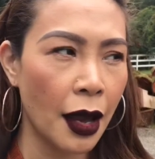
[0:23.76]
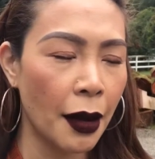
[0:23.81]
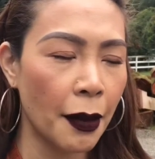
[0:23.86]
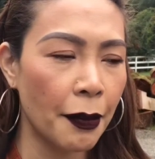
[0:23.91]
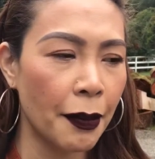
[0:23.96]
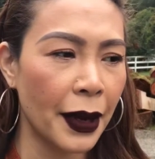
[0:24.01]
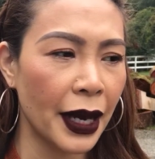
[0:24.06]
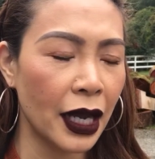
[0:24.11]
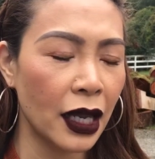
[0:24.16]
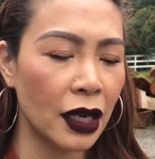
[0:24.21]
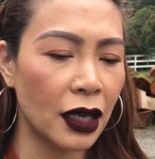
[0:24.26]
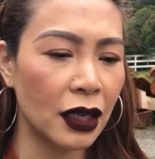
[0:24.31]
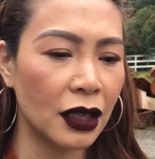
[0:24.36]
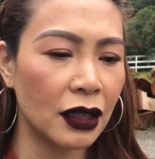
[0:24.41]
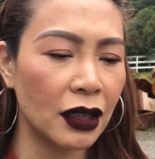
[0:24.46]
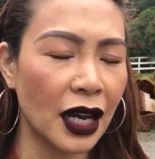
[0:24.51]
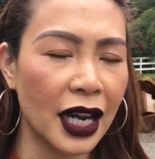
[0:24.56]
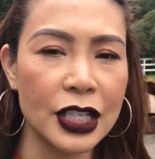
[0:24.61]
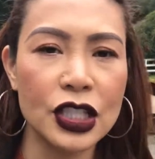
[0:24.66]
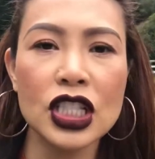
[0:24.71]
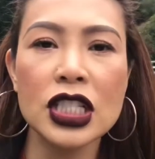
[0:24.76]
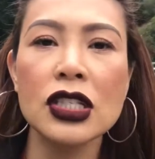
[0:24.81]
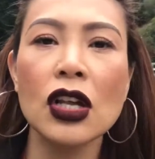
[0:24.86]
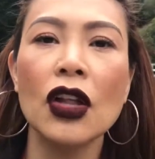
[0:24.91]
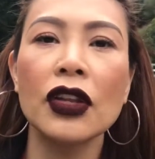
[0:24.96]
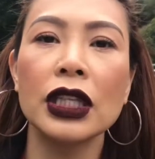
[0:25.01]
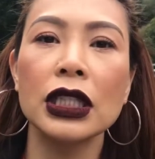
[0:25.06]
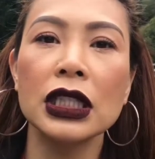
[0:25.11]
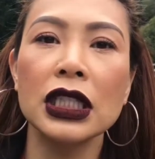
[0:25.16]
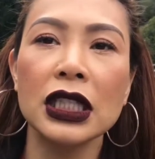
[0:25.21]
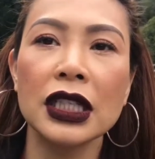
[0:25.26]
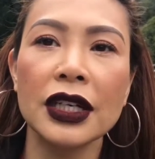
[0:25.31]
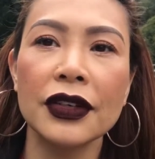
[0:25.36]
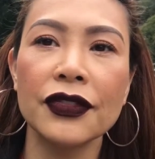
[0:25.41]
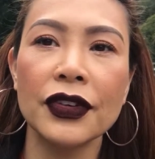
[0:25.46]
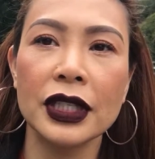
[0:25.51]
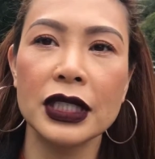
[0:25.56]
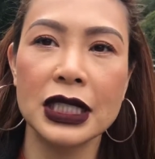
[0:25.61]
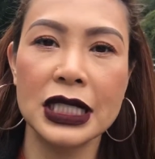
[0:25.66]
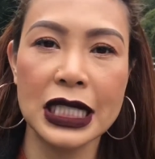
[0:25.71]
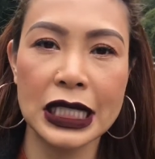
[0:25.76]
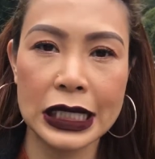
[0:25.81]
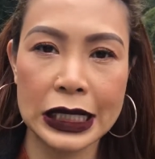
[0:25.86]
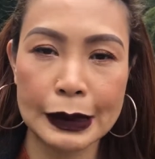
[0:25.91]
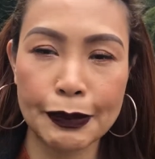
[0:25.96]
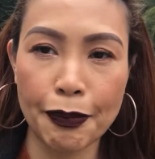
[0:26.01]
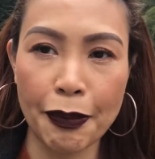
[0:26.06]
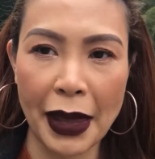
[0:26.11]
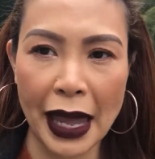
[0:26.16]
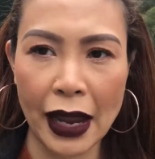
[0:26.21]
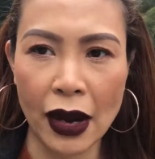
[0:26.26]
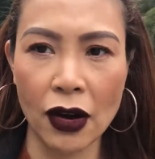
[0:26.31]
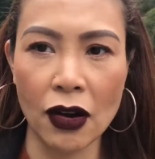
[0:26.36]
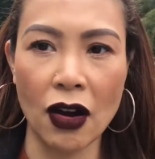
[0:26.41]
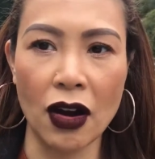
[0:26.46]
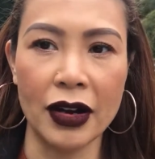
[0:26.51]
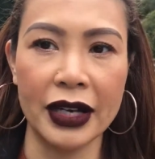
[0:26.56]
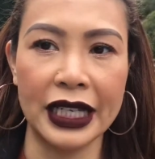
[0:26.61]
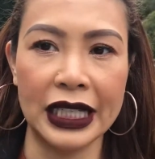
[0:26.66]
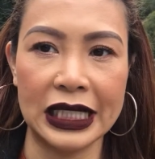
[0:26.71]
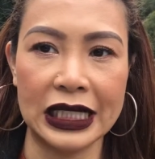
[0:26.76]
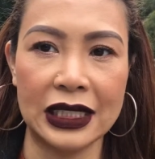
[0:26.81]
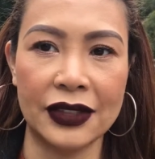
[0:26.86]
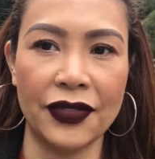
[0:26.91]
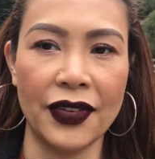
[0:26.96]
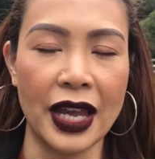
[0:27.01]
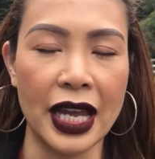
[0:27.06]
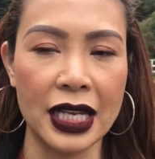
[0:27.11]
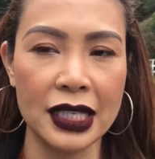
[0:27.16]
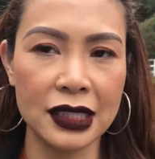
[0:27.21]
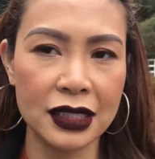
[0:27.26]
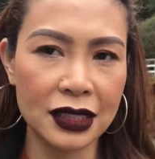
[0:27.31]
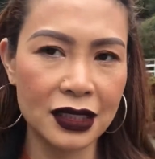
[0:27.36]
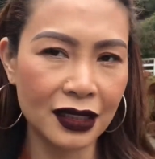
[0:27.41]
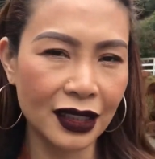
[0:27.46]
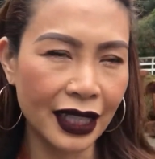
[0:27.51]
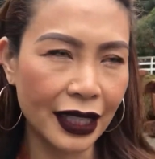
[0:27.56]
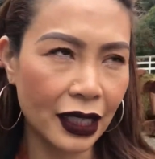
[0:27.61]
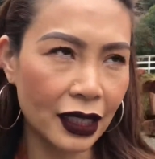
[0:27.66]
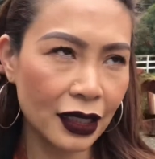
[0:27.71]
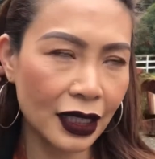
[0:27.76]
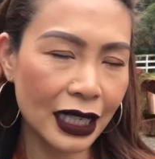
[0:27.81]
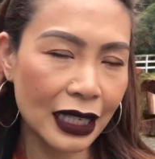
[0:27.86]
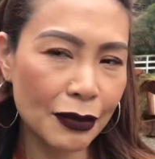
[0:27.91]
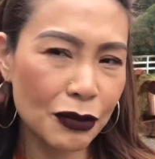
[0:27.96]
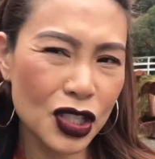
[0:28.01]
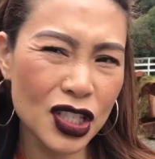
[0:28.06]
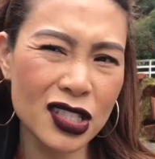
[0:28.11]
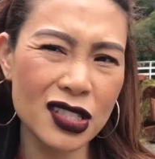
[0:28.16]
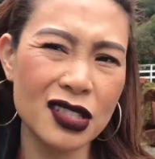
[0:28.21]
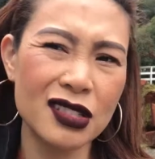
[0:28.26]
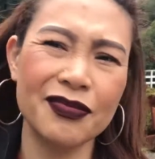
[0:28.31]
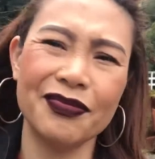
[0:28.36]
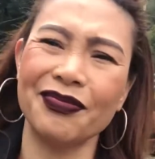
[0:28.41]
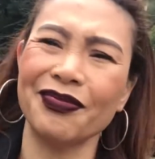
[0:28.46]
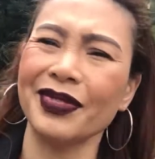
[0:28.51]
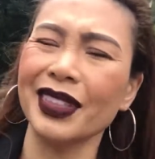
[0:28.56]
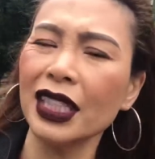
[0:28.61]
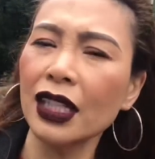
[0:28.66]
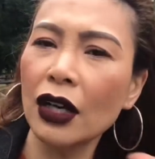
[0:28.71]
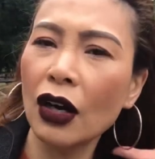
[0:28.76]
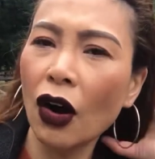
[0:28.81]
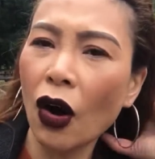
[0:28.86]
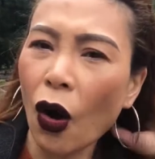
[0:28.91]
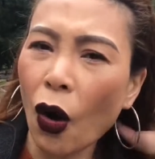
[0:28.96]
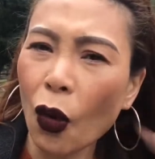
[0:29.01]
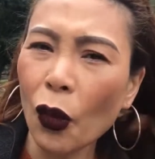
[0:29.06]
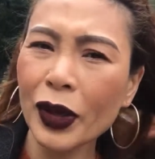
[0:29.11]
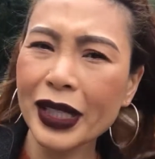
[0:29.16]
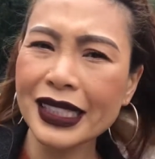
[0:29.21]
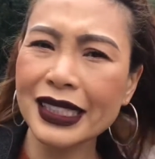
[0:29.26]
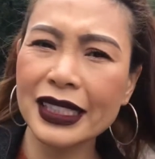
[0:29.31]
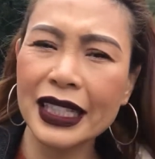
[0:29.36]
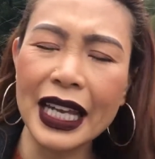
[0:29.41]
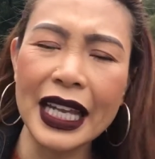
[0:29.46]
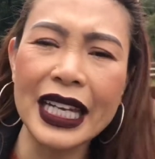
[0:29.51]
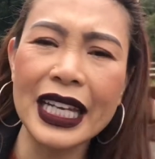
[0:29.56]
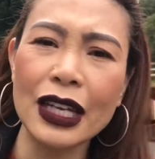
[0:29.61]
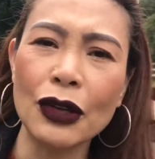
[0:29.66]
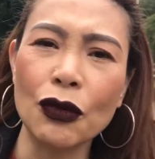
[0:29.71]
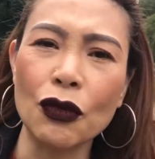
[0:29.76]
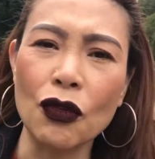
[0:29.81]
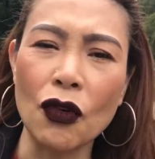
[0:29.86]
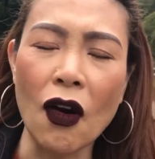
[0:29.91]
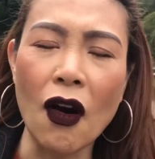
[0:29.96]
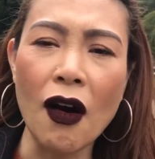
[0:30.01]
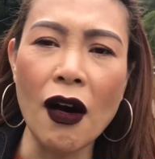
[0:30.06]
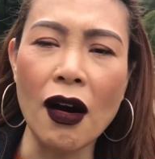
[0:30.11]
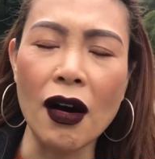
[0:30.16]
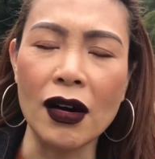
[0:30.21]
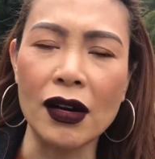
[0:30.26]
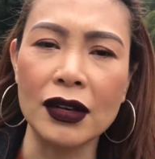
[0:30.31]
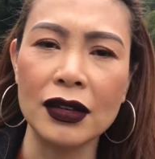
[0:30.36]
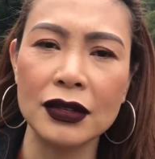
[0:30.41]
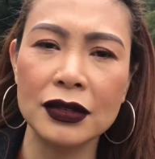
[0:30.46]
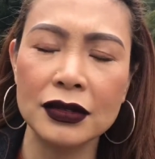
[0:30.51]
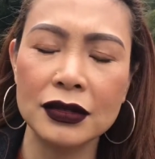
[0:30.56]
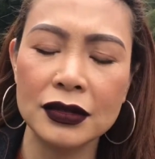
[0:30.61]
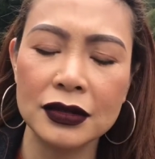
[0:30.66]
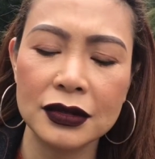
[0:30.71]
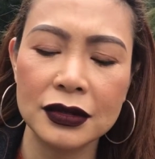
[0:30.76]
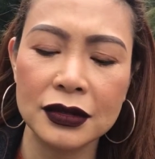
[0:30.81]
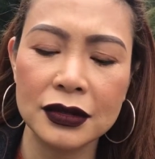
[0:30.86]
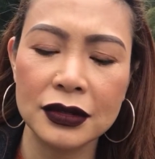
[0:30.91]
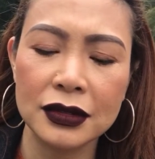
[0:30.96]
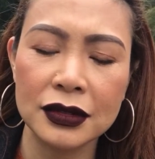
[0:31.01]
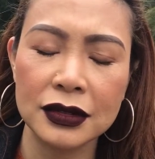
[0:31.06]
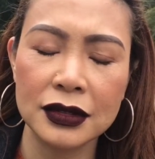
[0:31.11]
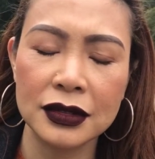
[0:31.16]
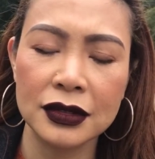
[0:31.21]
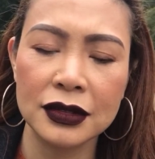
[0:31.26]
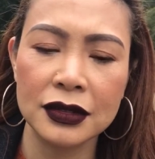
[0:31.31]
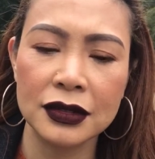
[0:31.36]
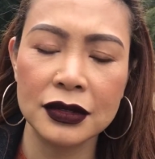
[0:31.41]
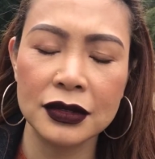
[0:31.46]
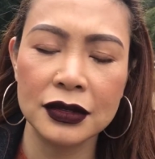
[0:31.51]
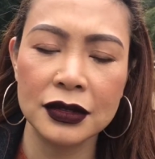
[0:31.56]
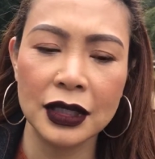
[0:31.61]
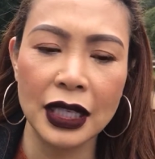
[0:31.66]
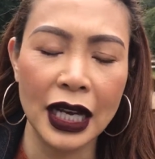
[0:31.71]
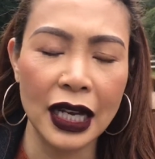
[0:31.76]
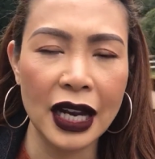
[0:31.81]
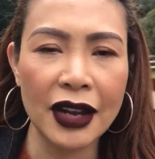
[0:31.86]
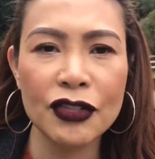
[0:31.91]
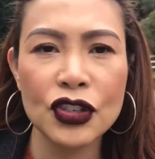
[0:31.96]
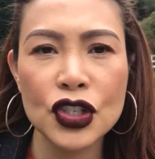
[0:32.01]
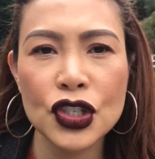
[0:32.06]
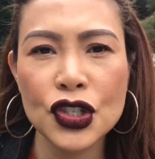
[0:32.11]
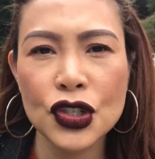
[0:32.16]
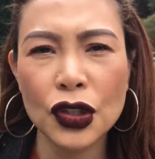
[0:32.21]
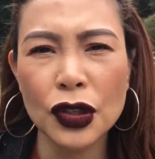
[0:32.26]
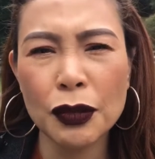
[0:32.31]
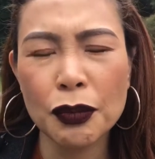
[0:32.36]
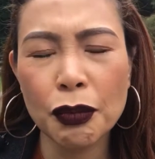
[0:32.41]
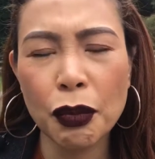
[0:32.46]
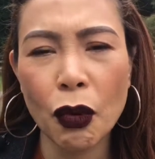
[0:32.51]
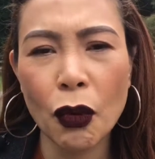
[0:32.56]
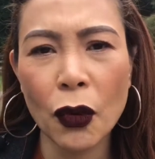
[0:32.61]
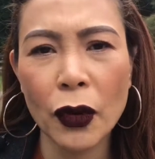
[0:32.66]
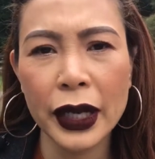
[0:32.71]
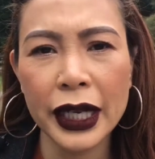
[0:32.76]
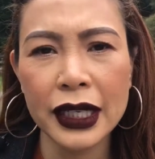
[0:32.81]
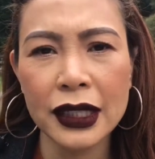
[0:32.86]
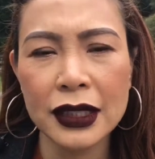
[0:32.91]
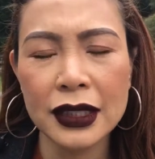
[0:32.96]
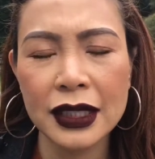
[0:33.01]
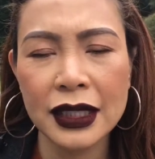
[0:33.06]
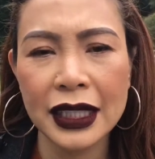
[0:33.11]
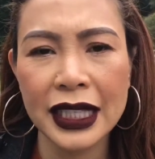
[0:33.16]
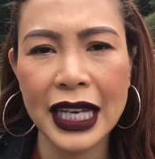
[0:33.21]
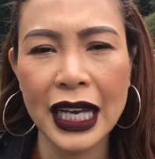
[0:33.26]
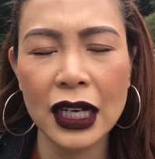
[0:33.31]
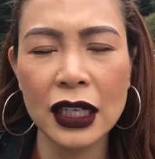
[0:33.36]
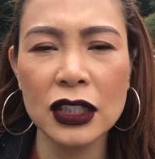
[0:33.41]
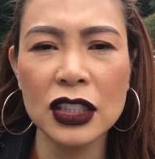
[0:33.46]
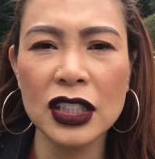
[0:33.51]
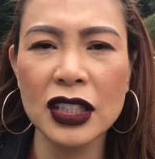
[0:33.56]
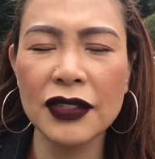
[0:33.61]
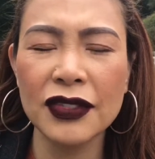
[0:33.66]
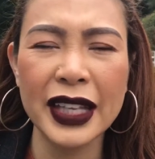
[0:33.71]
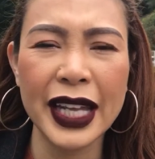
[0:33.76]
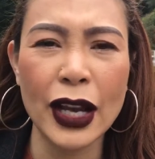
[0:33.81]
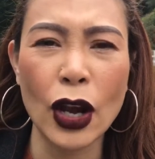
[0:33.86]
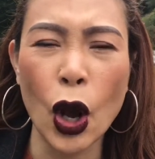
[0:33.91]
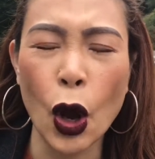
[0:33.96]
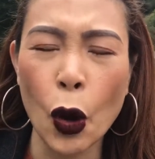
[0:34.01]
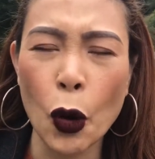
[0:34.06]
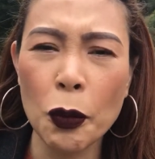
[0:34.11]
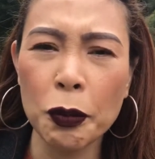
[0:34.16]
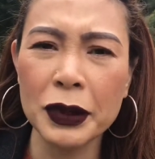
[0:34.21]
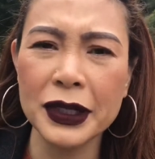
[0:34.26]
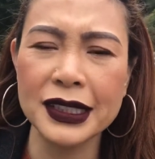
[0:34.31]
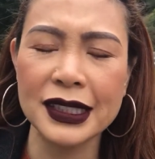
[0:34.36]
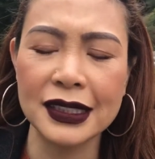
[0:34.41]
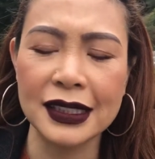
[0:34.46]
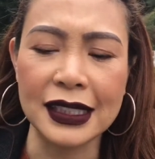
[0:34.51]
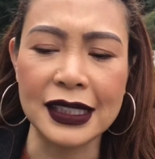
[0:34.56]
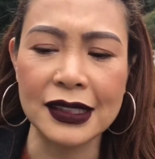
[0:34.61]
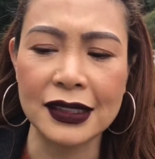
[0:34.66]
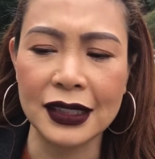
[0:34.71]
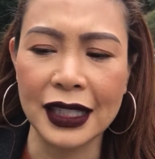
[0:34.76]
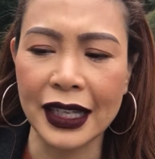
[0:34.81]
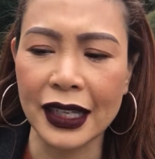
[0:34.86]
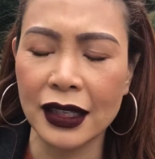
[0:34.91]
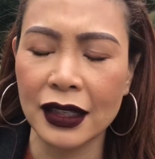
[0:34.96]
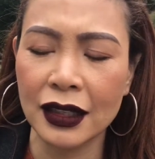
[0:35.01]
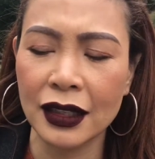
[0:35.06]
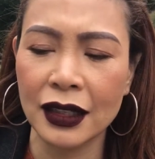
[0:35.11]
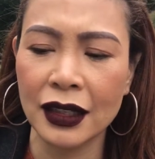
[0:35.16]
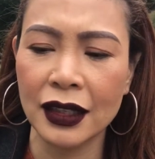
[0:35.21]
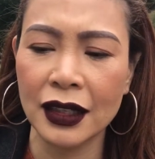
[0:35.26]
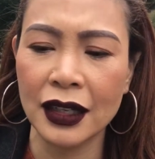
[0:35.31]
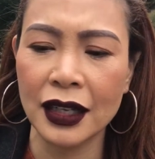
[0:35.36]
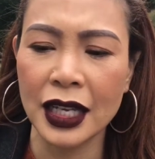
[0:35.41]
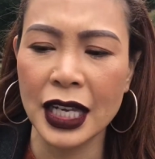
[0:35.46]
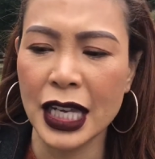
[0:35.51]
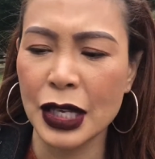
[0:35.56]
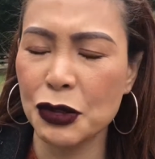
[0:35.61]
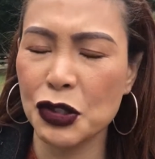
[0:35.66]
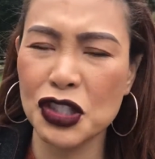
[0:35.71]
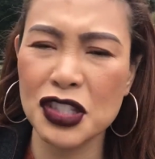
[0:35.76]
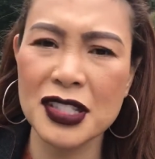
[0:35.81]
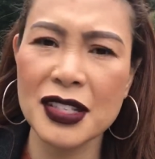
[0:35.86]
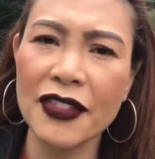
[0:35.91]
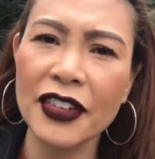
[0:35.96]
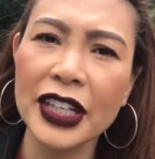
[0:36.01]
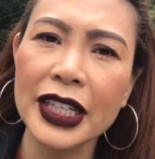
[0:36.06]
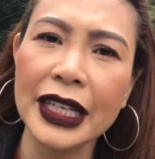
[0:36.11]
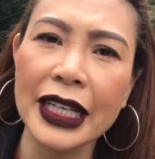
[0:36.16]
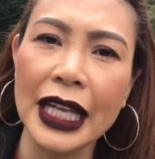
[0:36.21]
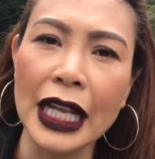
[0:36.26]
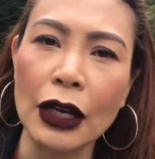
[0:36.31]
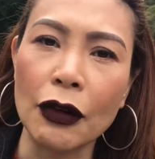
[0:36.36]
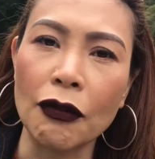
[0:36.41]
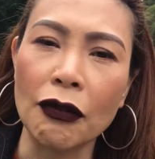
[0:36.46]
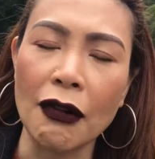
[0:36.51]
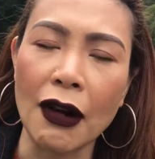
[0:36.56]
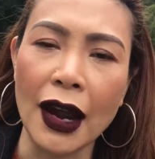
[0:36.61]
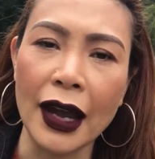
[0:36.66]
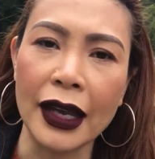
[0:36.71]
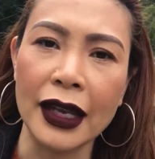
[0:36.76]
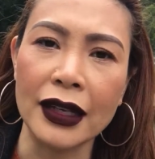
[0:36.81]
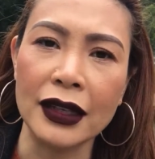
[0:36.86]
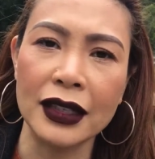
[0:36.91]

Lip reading: But I just saw the look of despair on his face, like him just always getting it wrong. And after a certain point, he had a look of like hopelessness, like he was just never going to get it right.